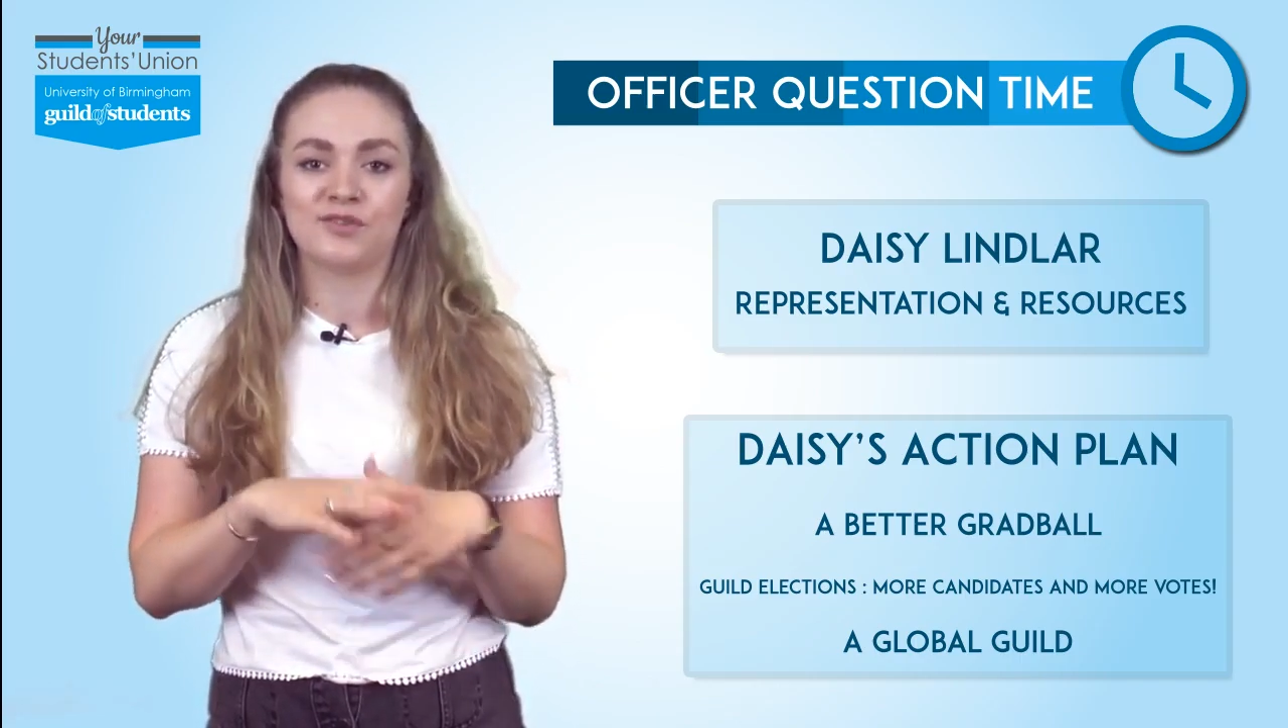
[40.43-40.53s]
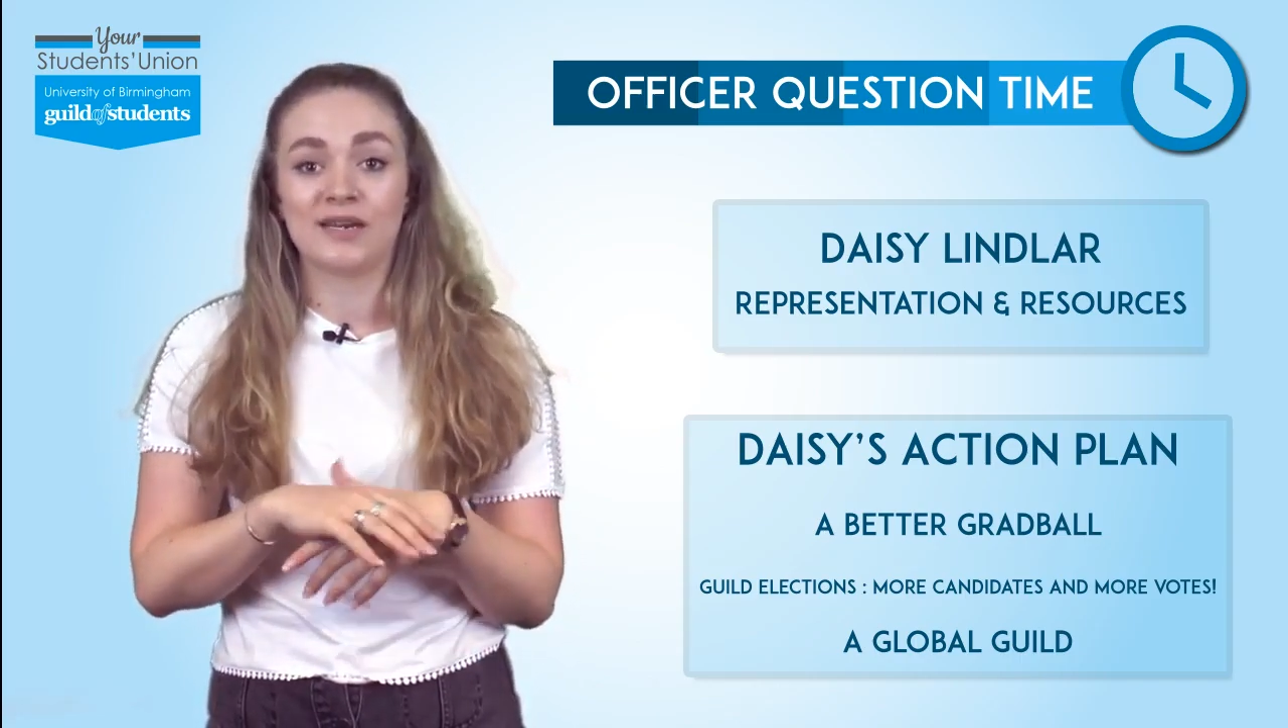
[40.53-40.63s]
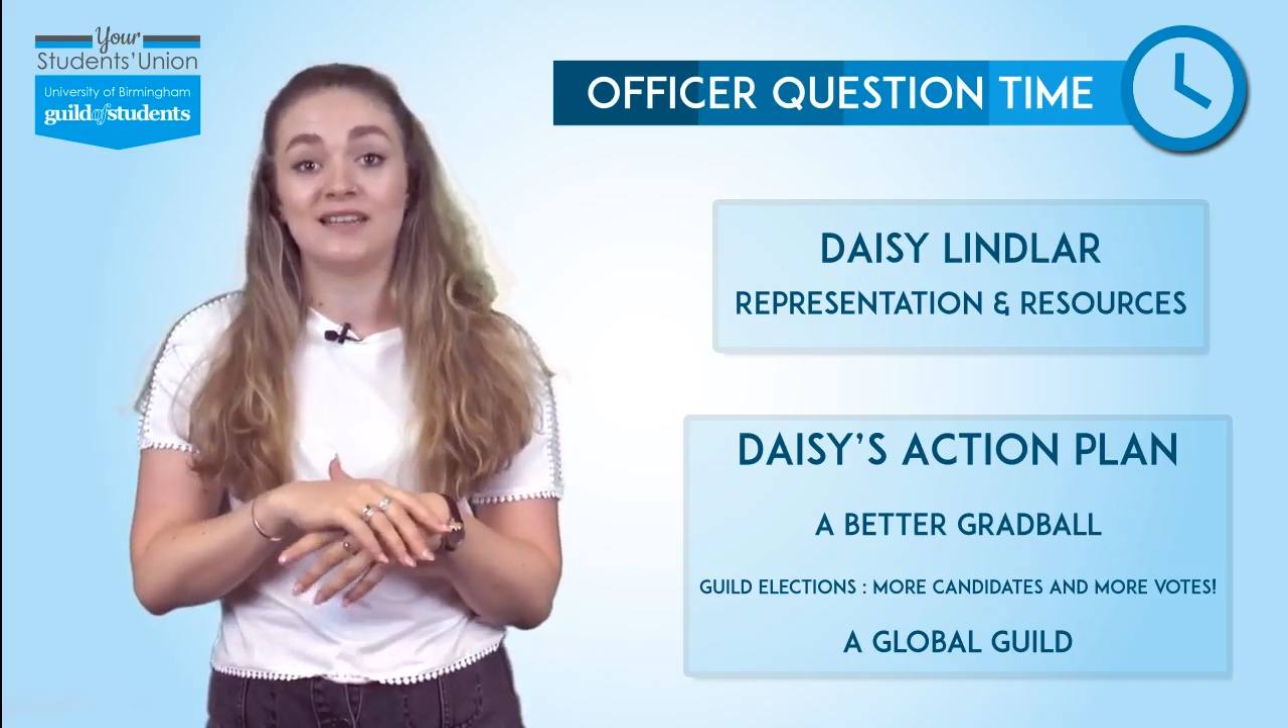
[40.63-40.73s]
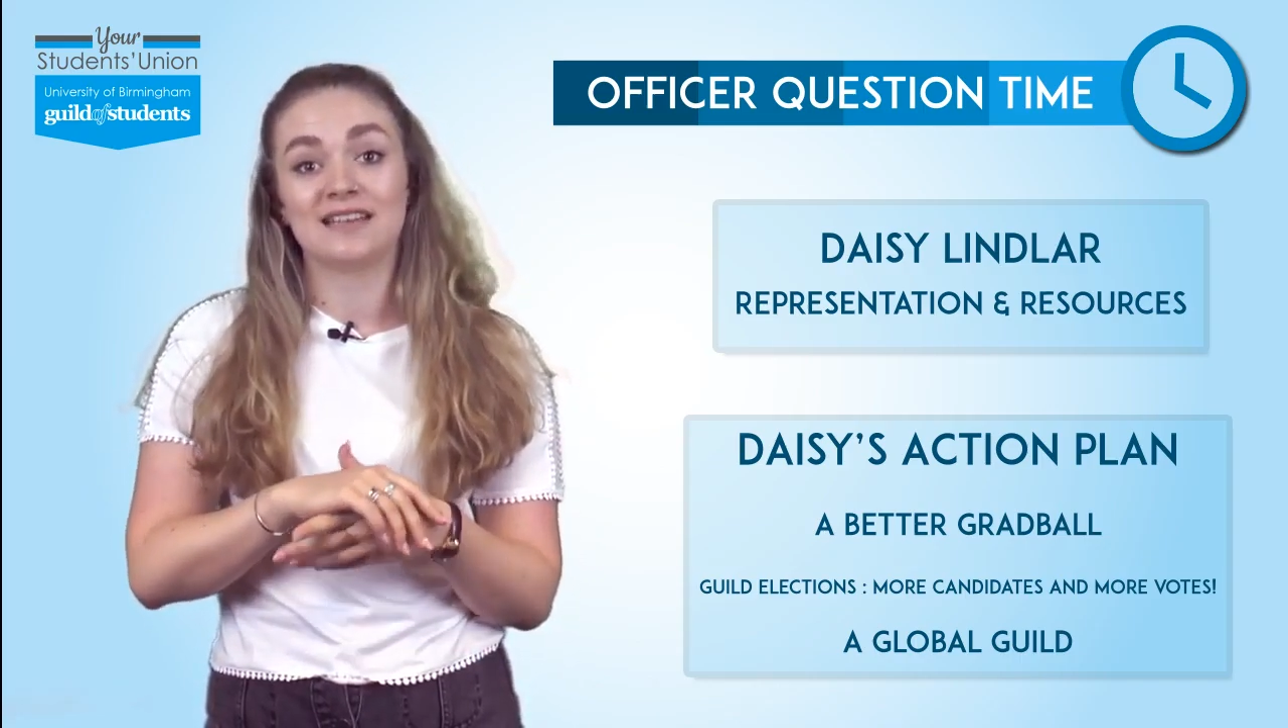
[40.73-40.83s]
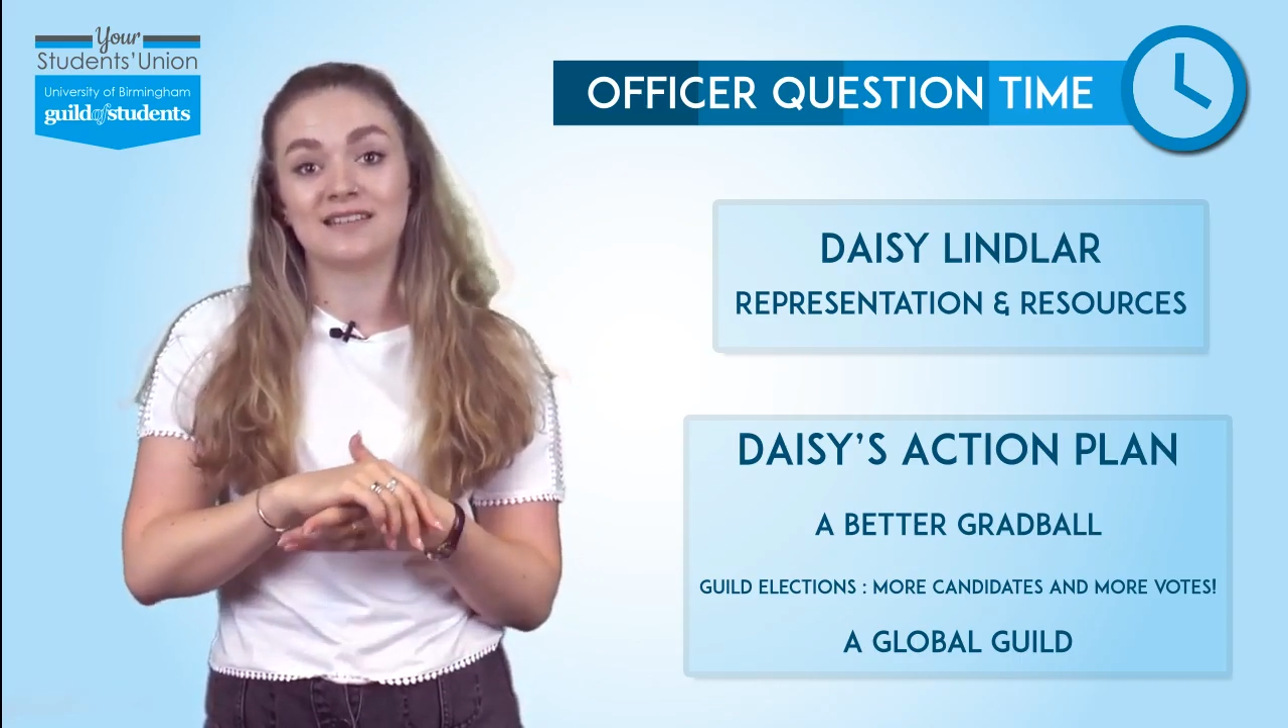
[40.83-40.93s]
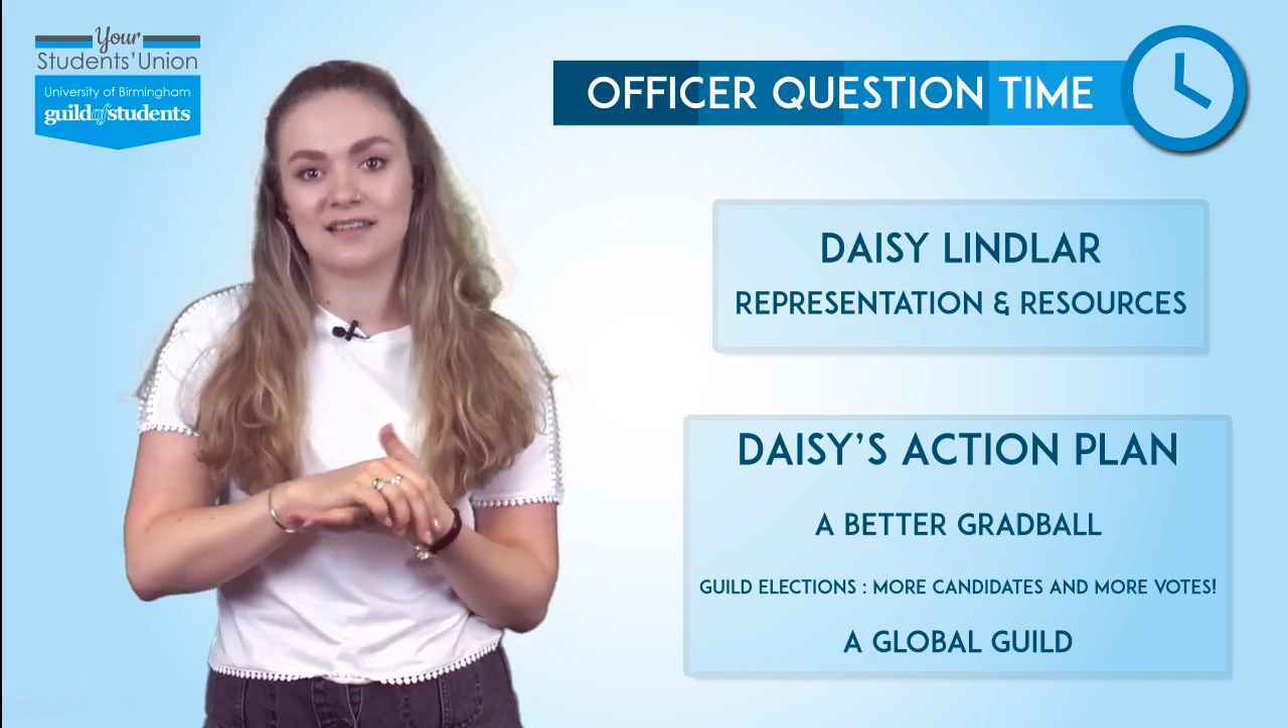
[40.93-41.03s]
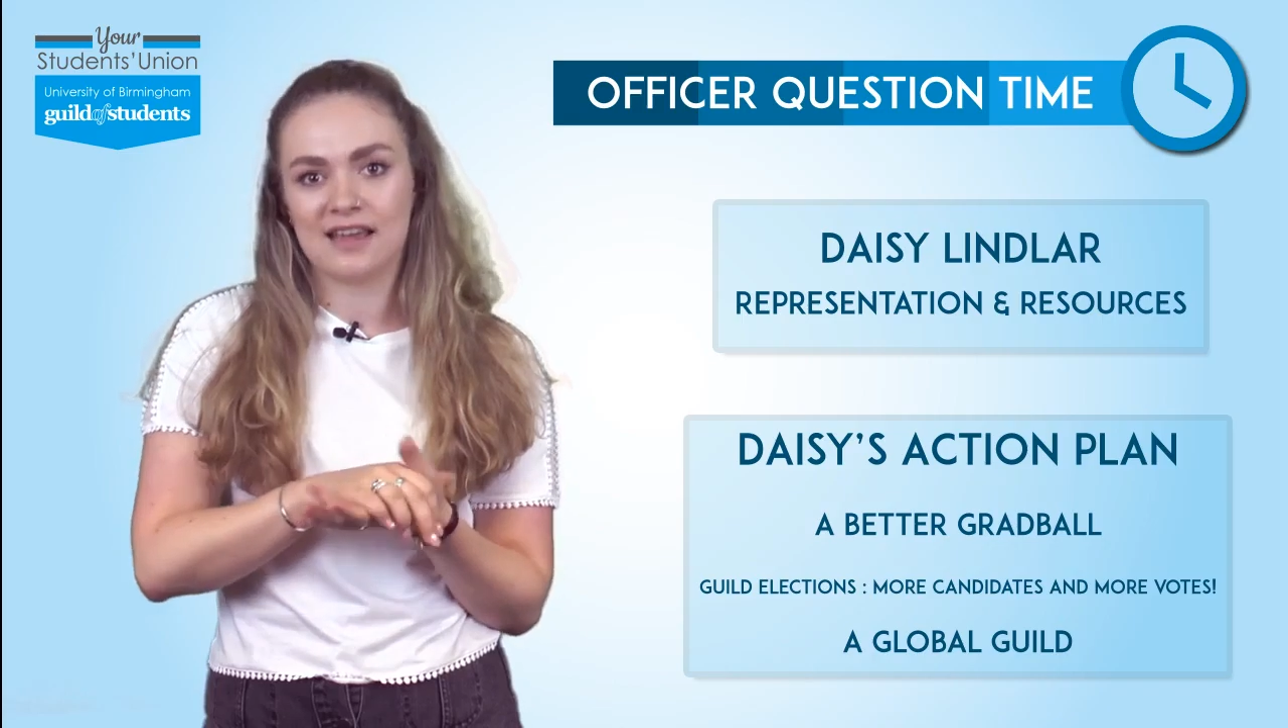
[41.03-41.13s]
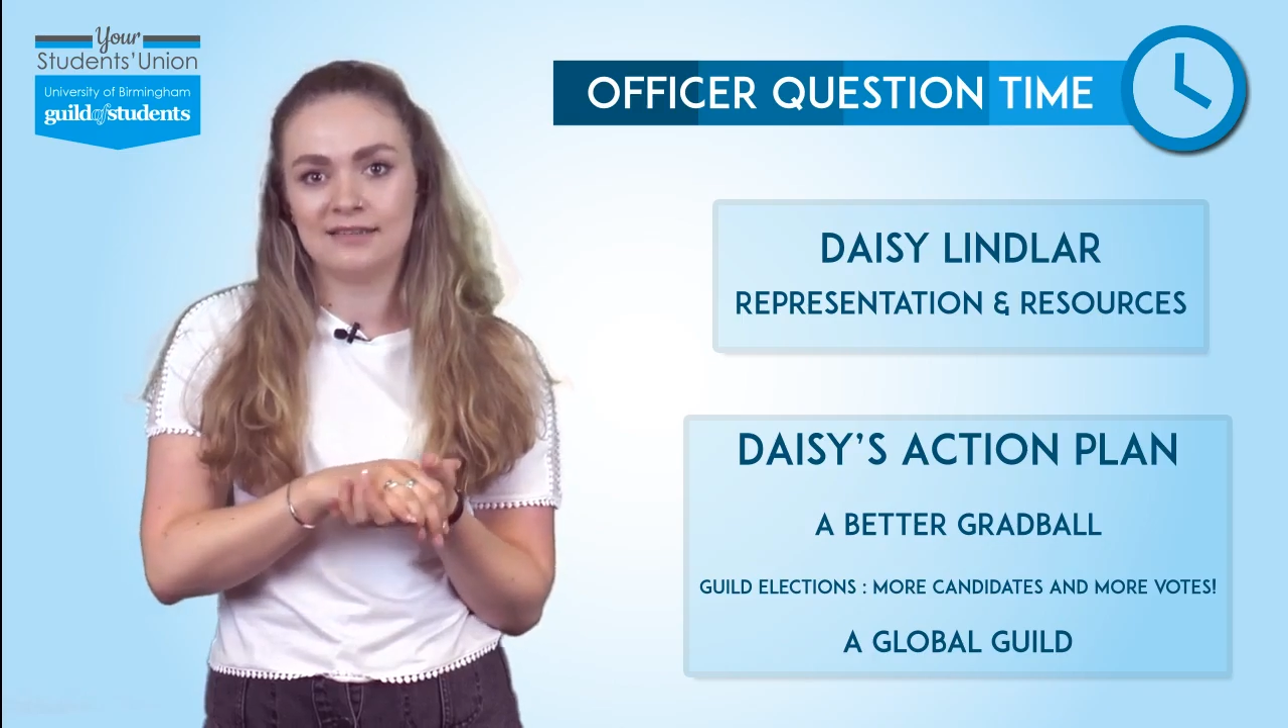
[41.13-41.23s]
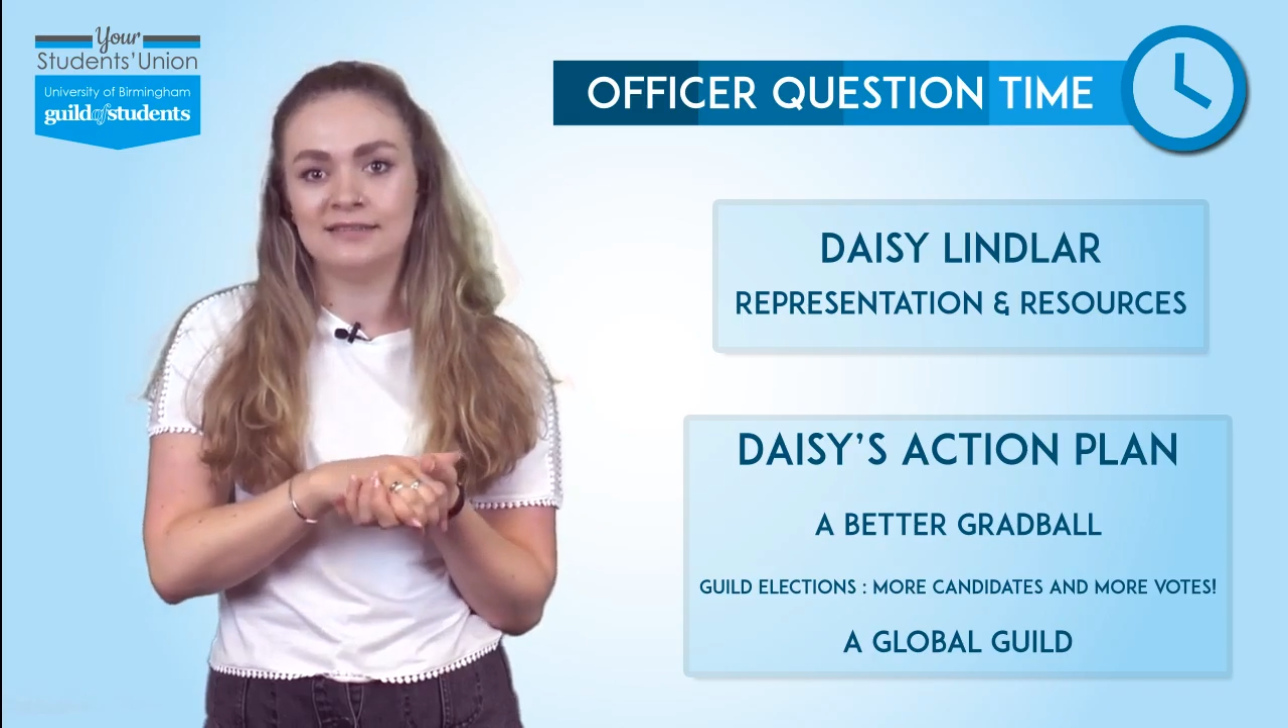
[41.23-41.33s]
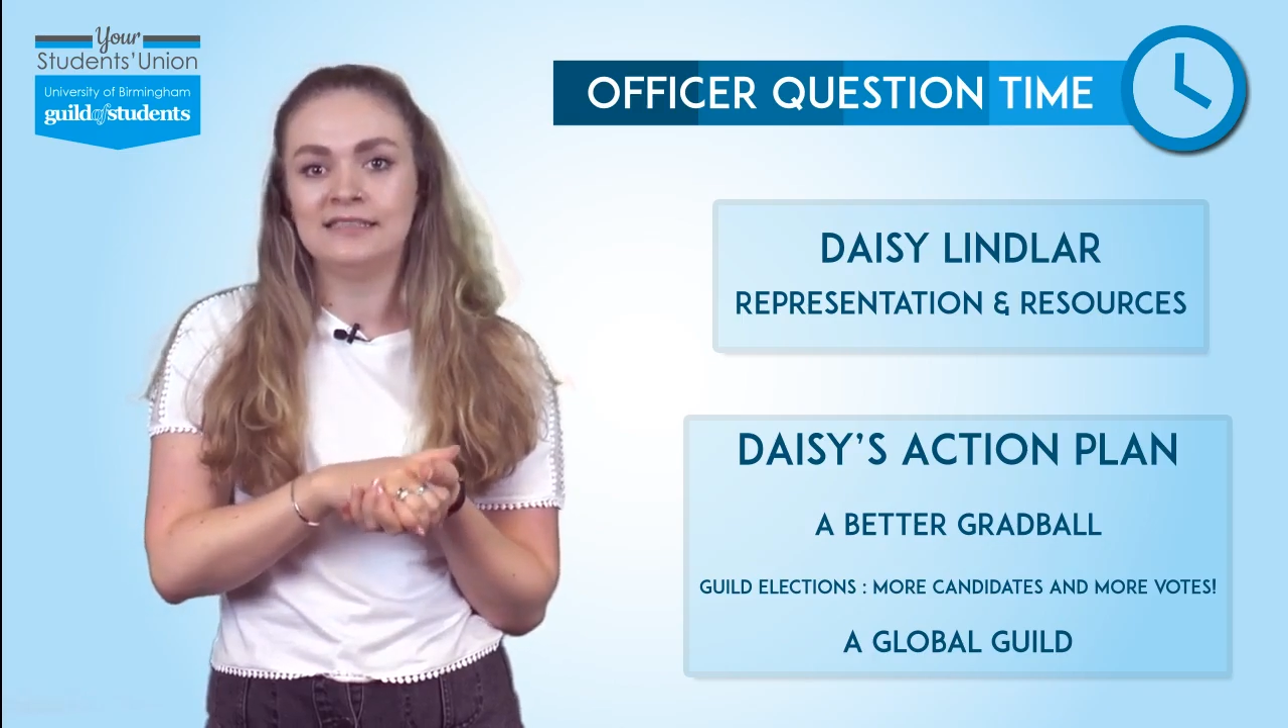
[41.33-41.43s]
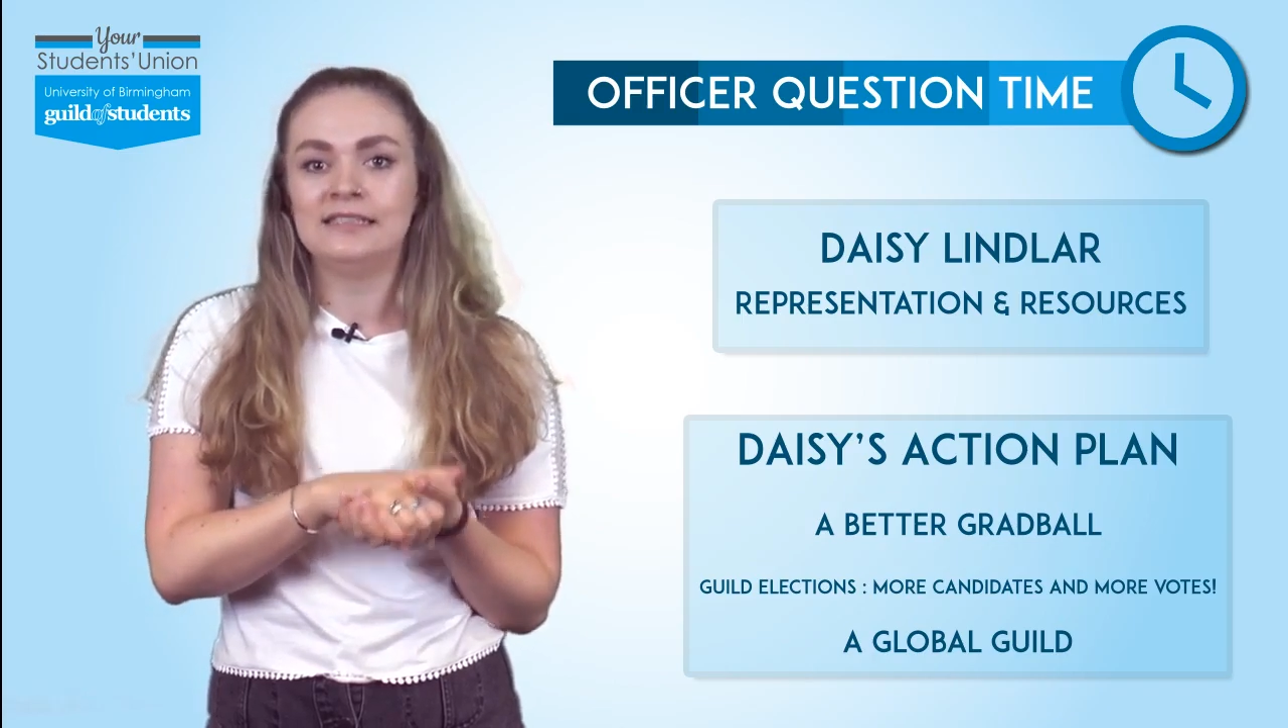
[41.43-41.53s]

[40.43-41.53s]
2016.